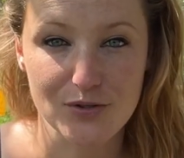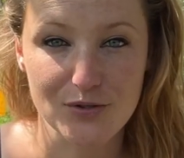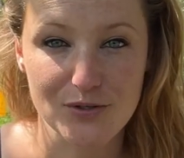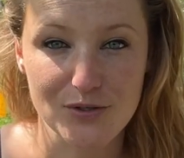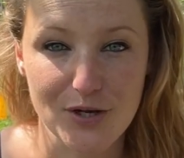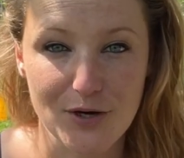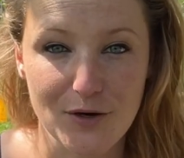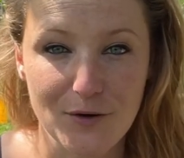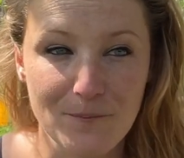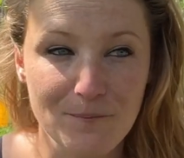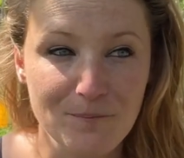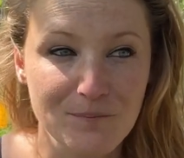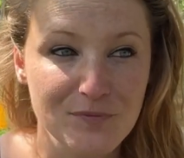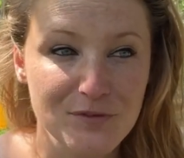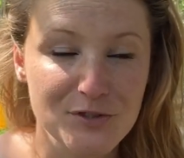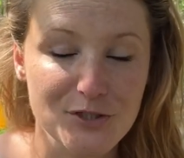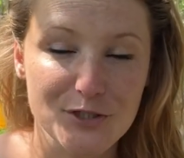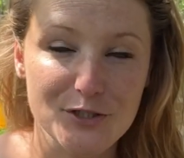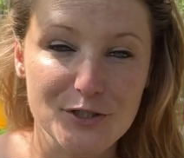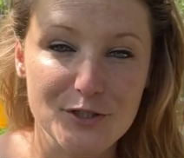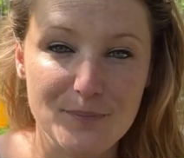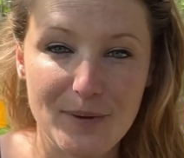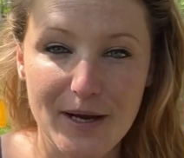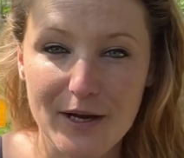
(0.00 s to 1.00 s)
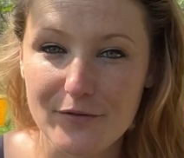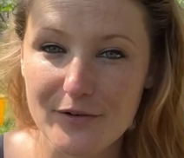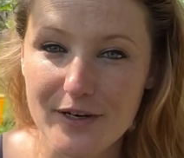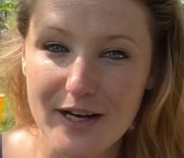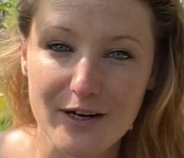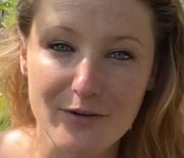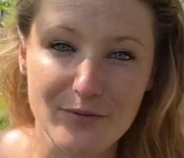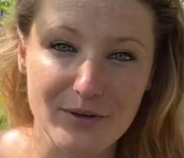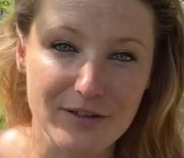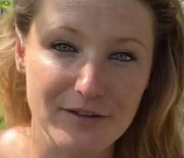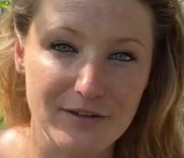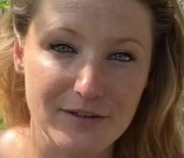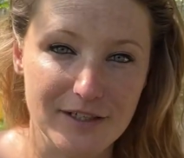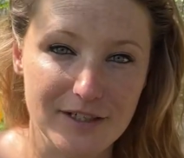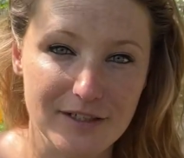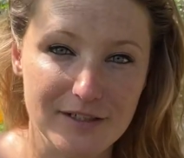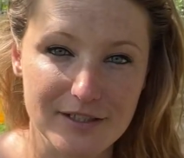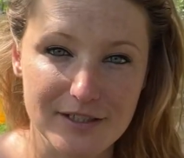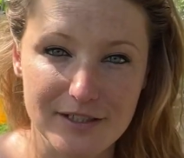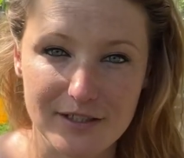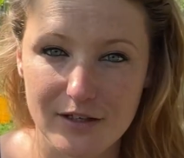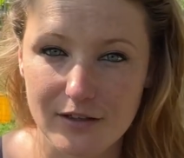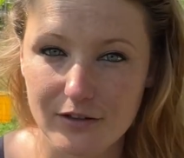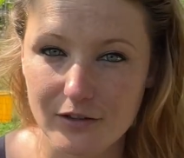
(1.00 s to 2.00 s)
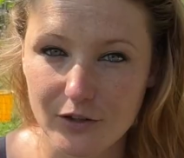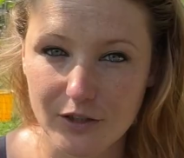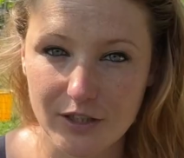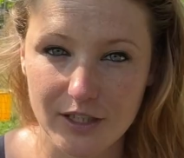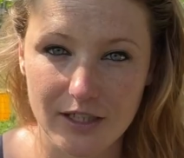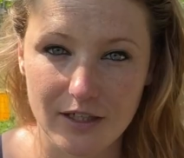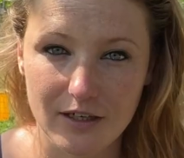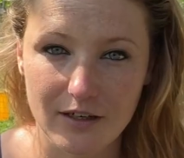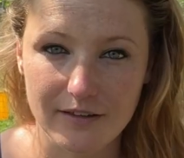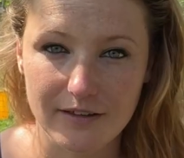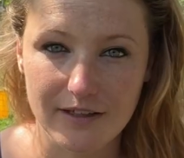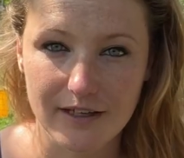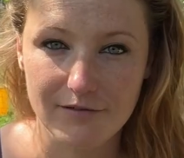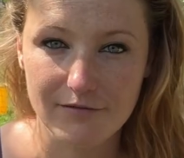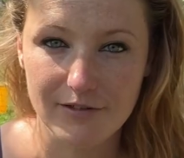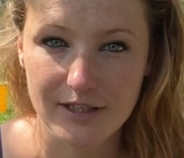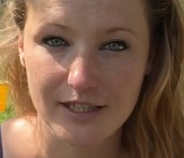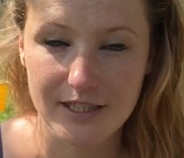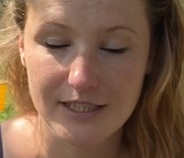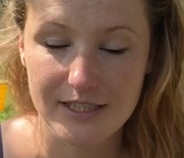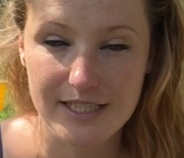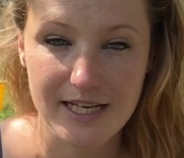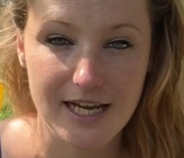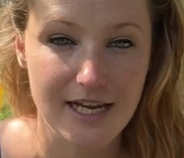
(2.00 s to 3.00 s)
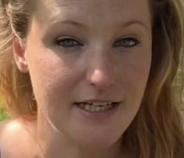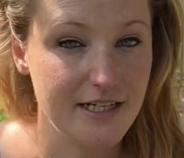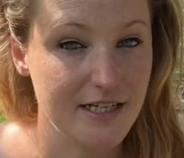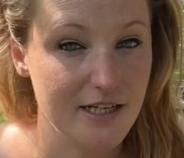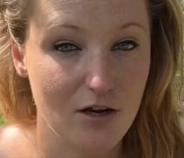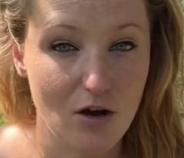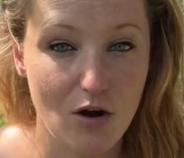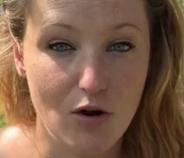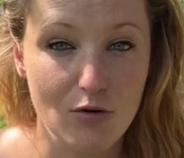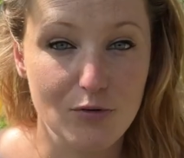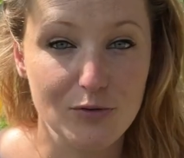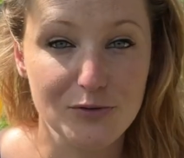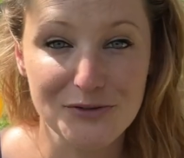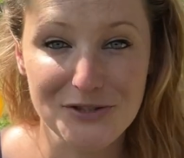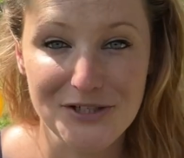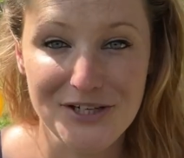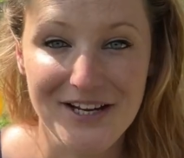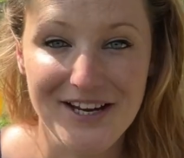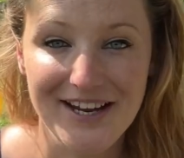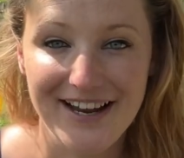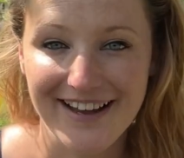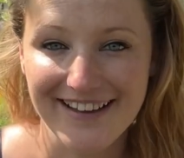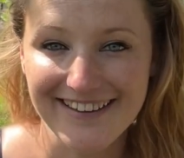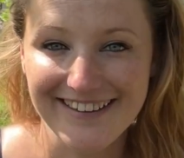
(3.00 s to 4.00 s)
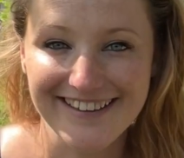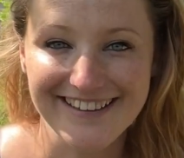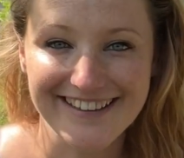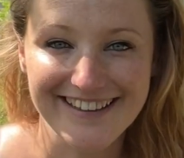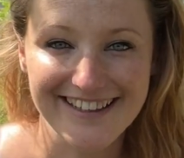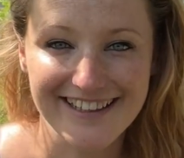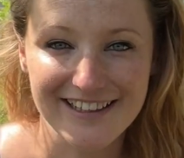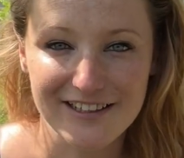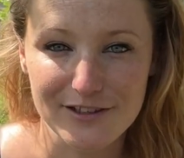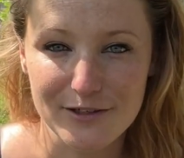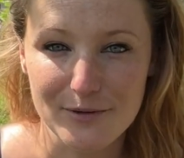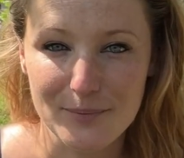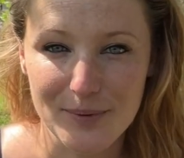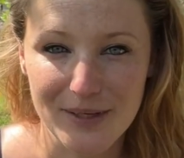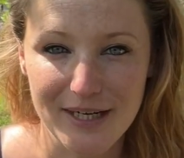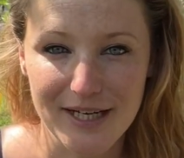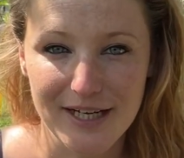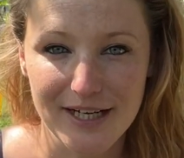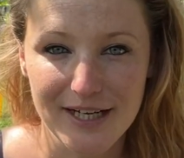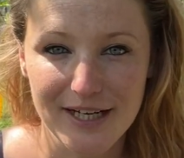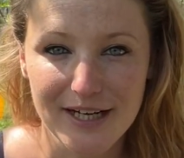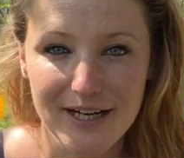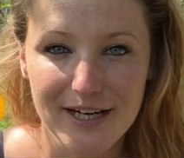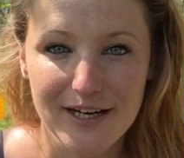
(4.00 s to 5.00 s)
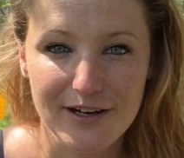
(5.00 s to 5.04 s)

So just about now, when things start looking like they're really taking hold and that they're going to be